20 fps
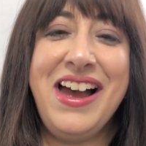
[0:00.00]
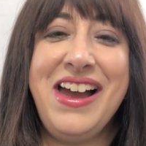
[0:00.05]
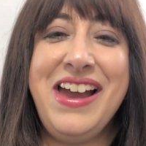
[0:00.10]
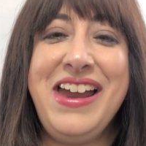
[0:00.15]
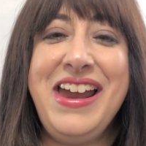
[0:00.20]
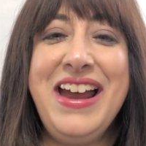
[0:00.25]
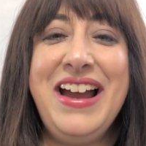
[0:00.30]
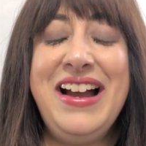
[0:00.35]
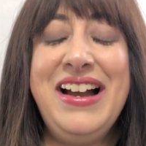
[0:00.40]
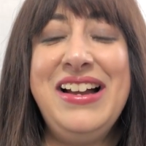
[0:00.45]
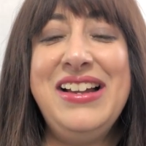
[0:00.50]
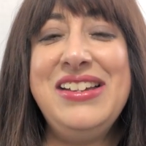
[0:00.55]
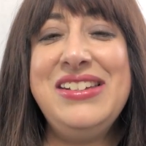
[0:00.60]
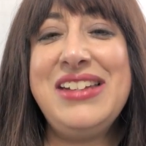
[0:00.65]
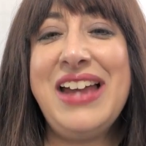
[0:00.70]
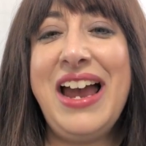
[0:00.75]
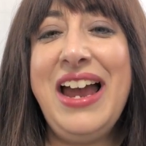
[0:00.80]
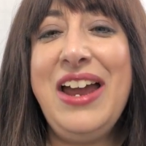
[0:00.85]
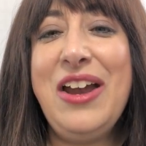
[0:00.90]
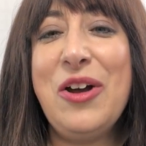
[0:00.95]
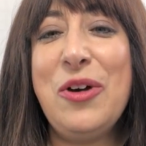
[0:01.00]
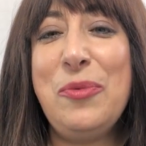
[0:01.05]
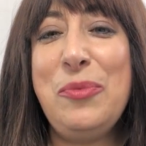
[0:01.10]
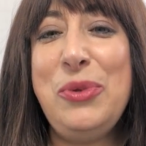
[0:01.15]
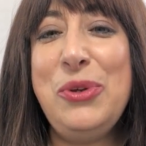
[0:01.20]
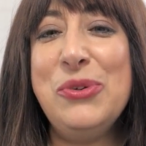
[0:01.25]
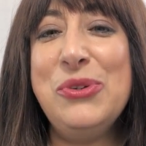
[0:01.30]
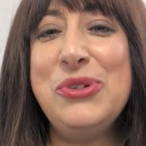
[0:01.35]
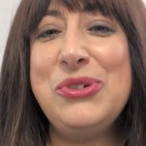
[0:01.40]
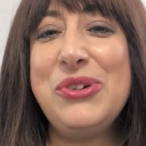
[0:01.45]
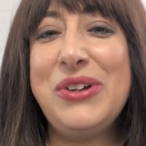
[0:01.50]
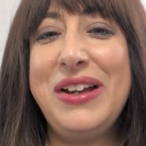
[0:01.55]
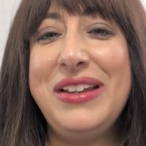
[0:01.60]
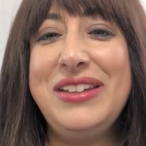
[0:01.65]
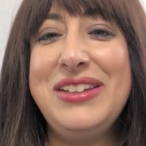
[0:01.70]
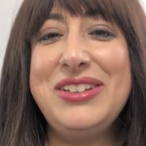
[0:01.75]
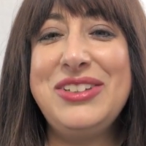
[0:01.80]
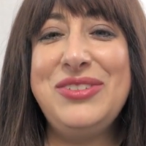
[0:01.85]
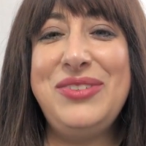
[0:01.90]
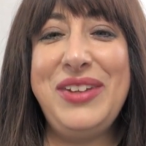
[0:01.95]
And I hope you
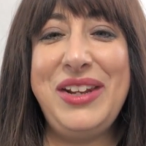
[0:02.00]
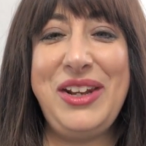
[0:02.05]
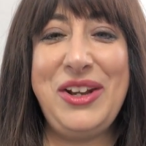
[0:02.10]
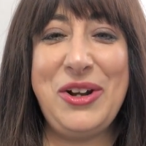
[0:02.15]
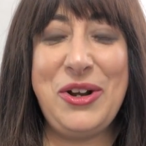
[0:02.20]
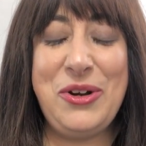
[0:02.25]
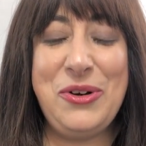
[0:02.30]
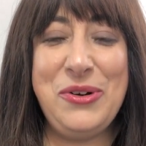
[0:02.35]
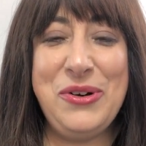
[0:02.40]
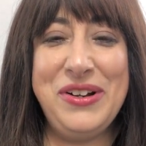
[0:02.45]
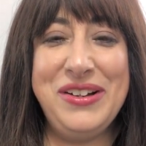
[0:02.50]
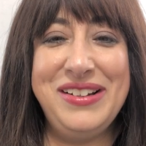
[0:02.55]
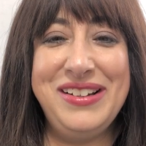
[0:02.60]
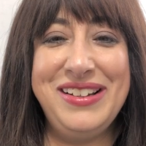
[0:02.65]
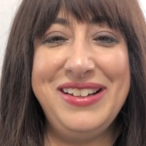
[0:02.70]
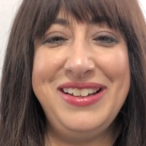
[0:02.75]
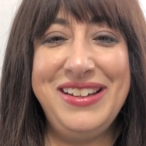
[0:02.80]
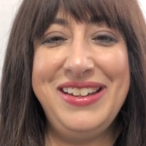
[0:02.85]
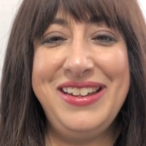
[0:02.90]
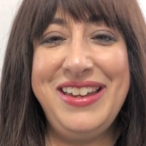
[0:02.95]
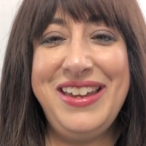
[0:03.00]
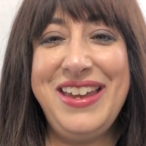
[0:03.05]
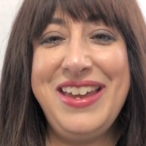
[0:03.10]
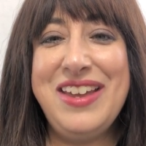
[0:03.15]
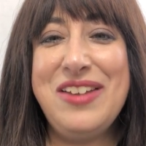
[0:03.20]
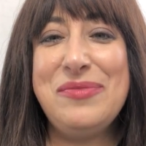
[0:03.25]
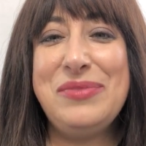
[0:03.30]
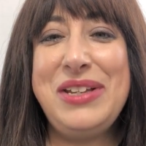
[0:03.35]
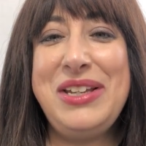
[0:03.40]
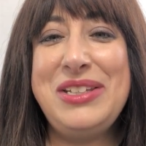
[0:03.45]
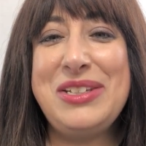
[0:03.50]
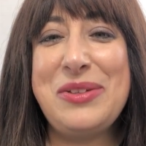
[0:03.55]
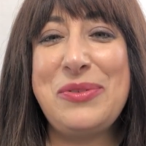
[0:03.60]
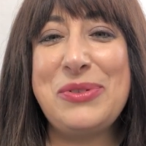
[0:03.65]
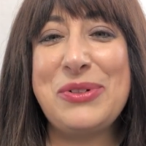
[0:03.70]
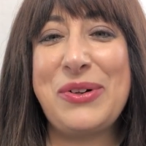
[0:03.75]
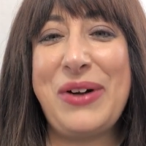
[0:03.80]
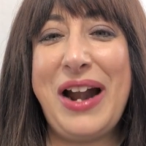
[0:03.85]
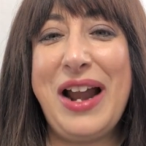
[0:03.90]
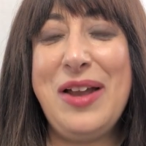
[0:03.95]
enjoyed this video. Please
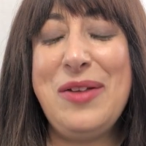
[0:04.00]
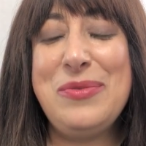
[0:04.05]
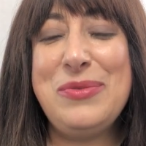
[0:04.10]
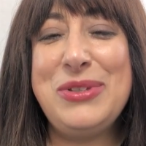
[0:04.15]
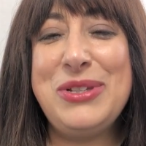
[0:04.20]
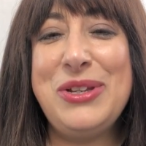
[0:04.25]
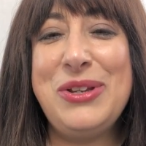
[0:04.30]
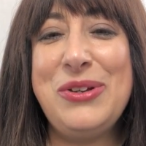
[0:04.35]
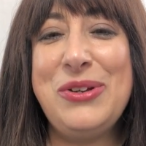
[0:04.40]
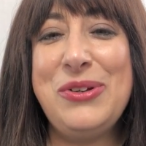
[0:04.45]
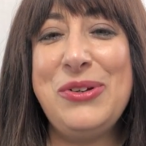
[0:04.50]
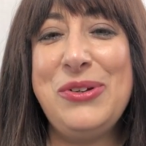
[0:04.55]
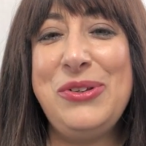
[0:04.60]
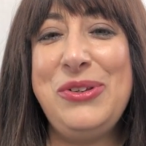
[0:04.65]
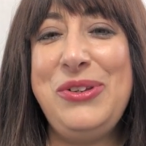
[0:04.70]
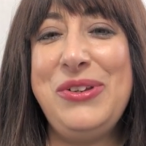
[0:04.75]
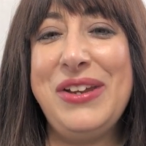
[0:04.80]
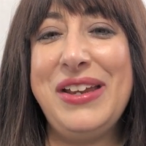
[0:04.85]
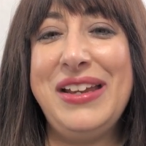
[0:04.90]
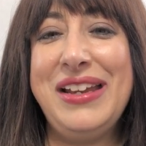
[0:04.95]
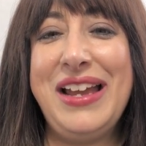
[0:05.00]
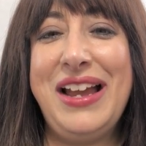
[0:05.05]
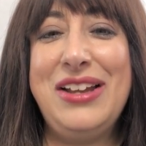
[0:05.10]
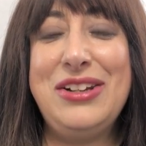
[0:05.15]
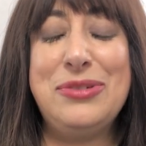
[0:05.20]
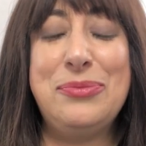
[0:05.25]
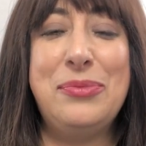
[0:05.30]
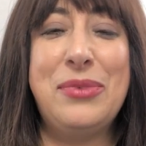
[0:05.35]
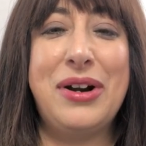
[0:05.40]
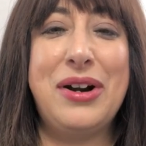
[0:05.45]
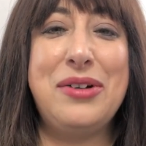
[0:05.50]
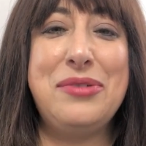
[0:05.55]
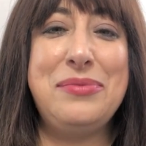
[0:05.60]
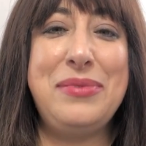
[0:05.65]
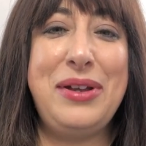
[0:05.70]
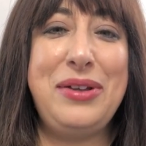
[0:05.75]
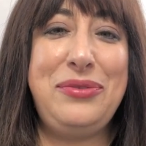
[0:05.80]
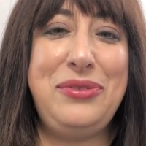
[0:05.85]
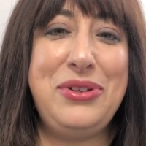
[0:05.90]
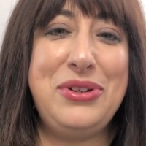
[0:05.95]
subscribe so you can catch more of
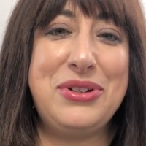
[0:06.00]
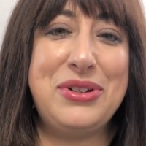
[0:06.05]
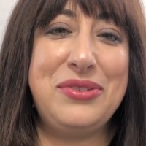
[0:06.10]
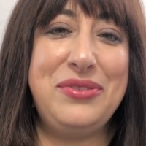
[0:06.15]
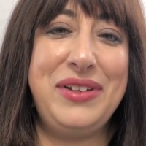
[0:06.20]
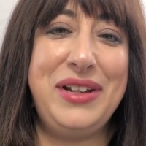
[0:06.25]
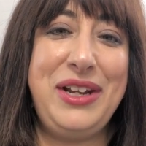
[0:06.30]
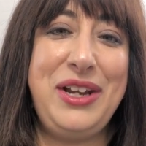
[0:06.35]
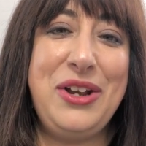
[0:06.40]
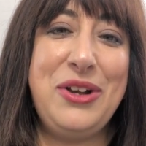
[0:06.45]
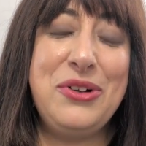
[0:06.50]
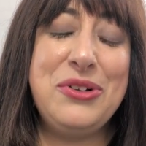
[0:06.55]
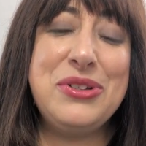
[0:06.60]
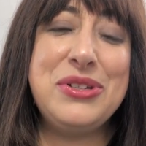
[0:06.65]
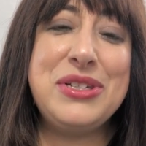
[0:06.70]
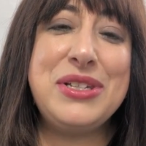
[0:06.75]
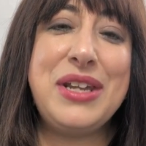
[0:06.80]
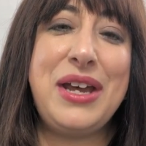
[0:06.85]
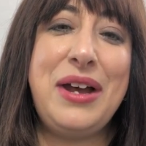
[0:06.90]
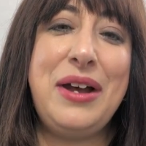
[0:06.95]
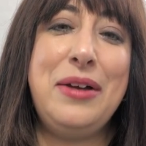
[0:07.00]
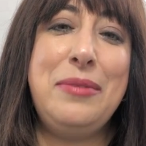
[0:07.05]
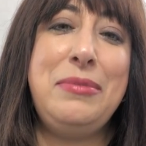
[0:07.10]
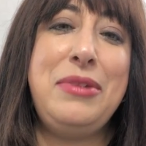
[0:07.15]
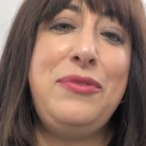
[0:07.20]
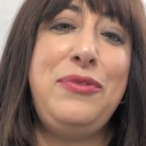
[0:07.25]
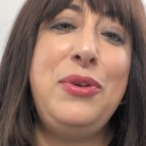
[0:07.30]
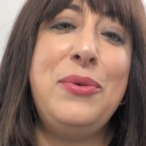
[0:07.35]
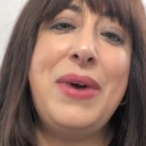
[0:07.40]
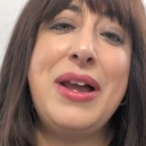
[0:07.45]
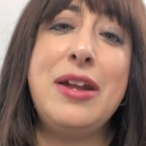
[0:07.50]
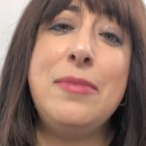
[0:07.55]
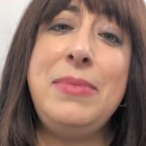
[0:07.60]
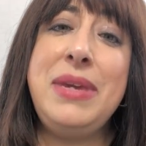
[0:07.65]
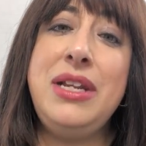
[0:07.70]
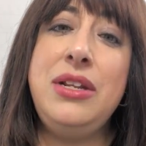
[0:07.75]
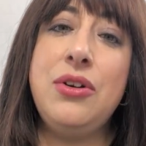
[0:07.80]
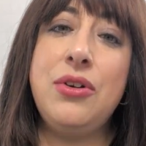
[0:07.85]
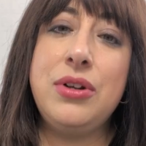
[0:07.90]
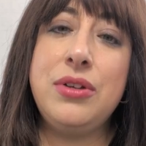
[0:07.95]
my future videos. If you want to
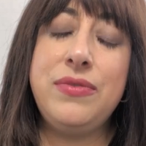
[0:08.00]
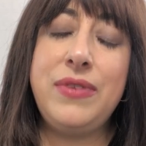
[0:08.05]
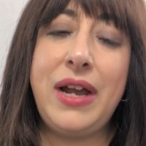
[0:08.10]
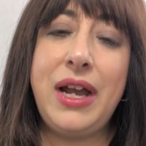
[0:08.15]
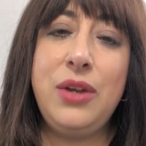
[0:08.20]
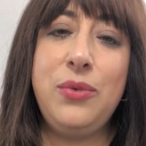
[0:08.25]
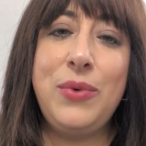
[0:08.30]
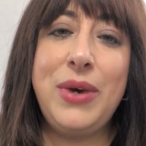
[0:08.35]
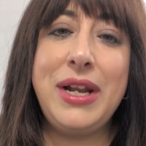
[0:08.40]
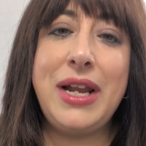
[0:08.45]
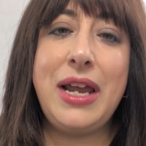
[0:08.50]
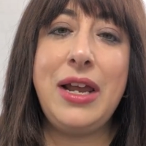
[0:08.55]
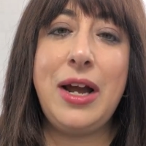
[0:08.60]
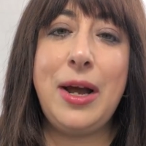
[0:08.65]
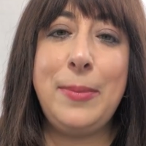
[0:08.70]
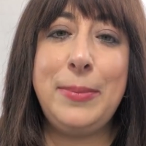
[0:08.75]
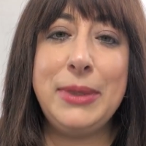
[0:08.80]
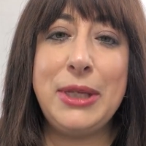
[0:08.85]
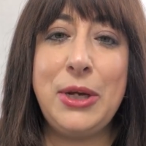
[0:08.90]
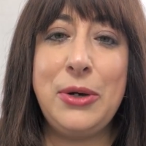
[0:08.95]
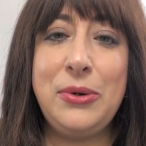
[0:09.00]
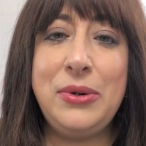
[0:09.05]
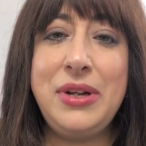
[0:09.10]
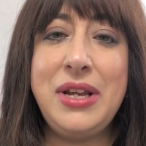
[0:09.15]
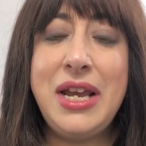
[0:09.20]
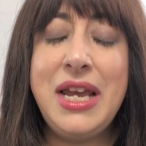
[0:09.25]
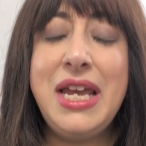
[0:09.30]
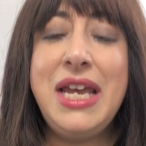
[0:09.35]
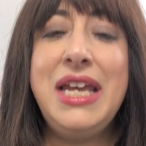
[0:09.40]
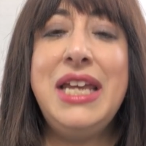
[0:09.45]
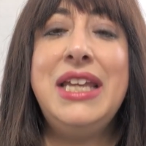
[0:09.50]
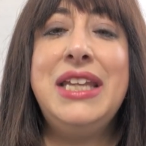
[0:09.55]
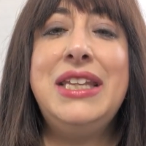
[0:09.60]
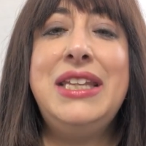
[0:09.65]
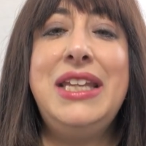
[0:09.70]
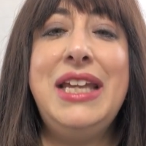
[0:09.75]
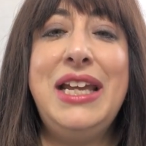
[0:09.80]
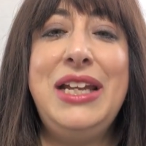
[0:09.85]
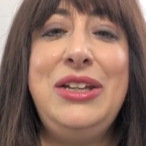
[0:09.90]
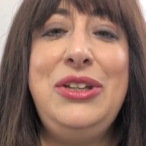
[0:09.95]
be notified when I upload,
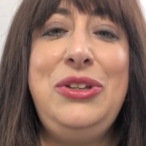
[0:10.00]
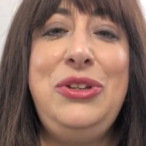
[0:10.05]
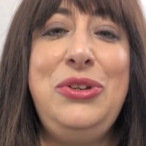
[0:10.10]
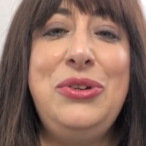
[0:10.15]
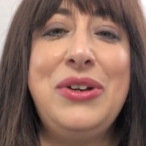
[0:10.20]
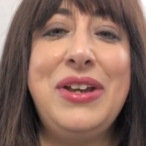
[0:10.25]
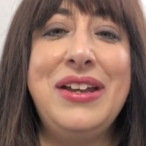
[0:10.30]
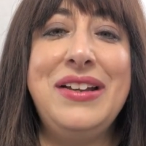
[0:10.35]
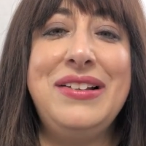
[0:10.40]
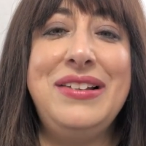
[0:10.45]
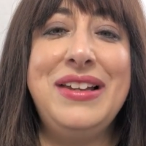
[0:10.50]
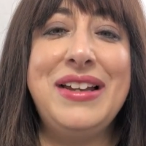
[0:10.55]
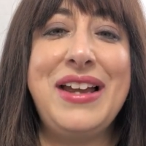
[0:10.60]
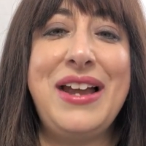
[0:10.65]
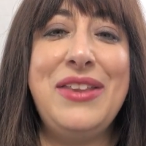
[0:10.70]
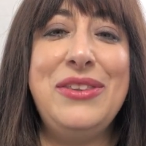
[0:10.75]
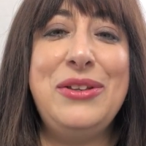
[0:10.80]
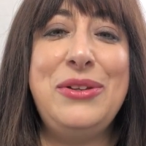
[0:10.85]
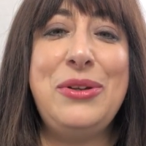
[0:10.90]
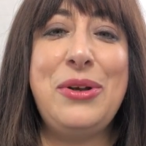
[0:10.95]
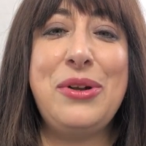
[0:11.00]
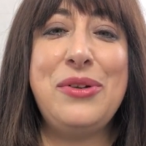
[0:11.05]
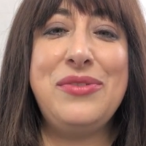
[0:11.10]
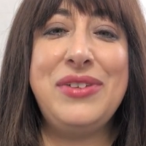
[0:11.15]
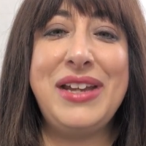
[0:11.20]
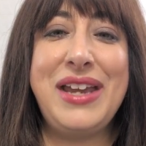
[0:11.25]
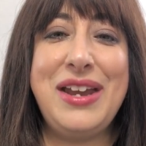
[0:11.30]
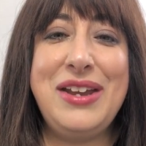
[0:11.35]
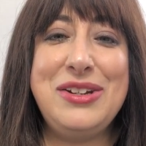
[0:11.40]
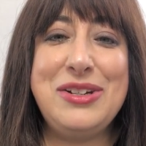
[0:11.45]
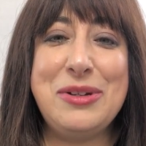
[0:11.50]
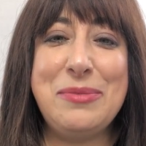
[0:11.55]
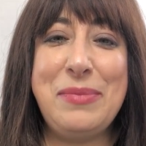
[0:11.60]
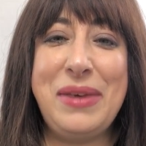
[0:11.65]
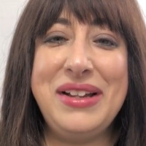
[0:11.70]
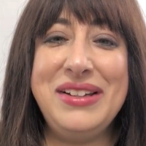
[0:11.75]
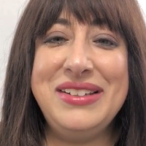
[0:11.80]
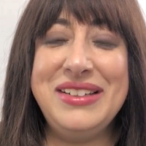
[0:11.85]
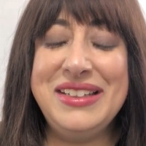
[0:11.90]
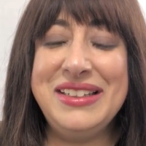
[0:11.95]
then you can click on the notification
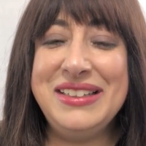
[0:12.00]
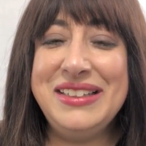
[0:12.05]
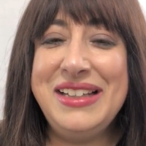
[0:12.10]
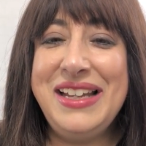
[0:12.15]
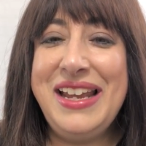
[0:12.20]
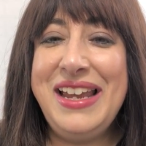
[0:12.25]
button